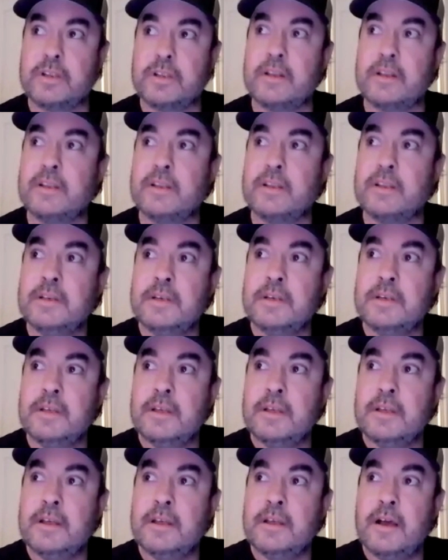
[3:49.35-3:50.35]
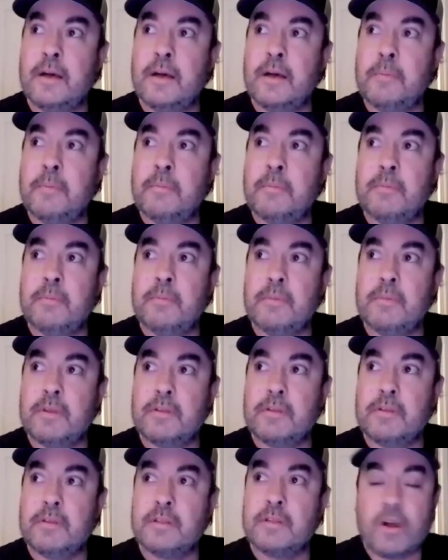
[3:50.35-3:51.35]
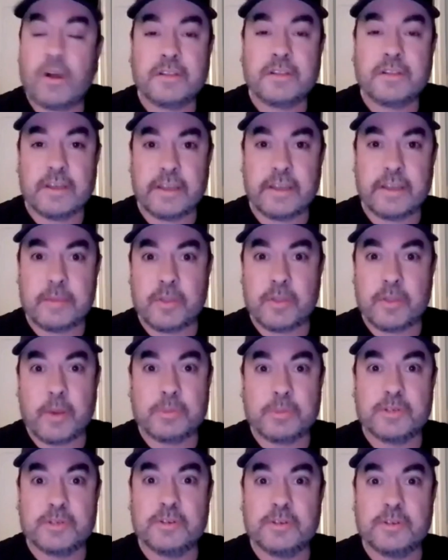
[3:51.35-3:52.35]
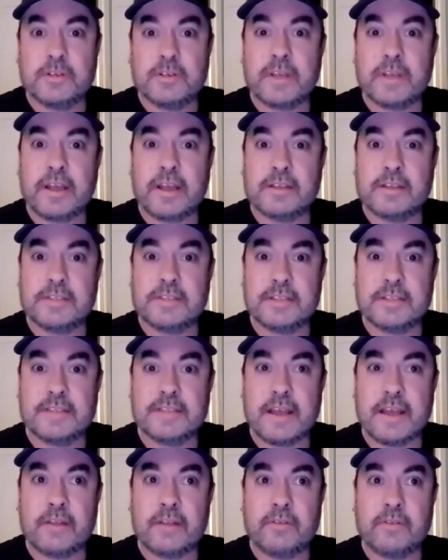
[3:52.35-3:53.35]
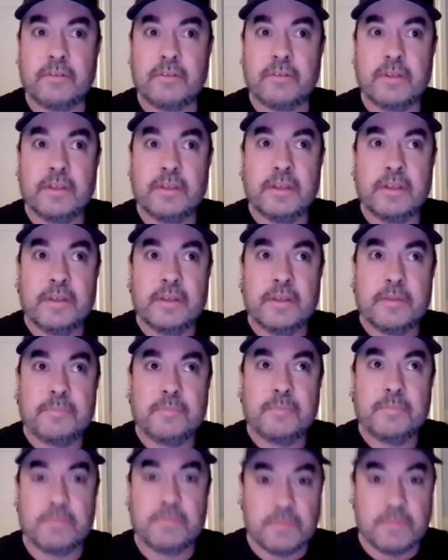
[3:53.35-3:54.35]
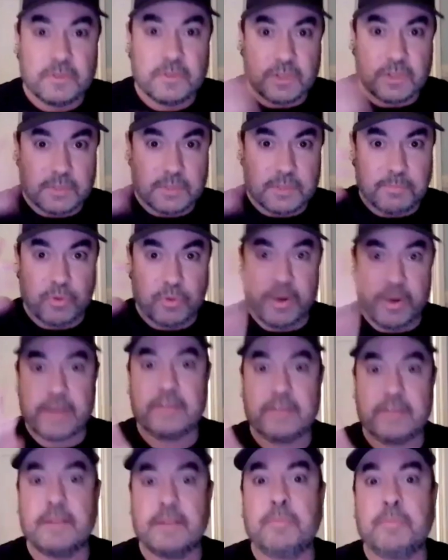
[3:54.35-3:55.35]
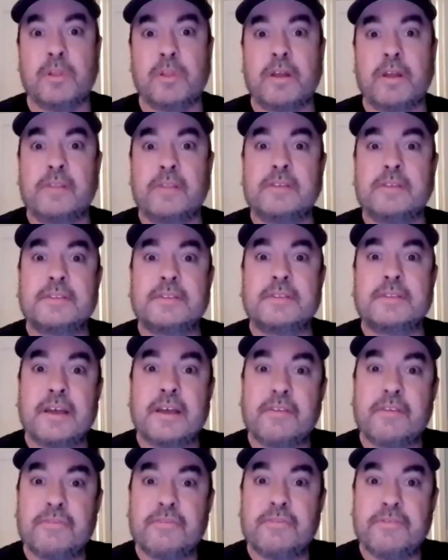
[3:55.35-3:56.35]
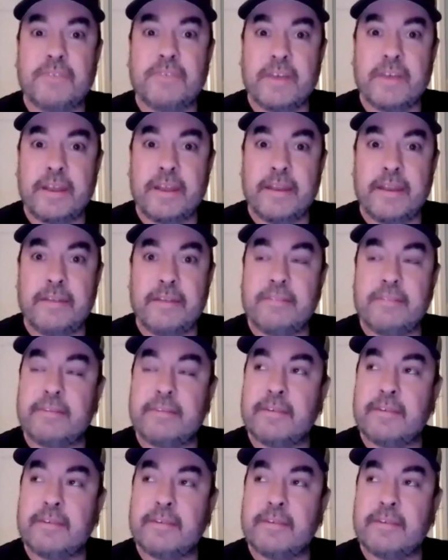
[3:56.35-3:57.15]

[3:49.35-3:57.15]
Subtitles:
And lockdown gave me the opportunity to kind of sit down and just brain dump a lot of this stuff, and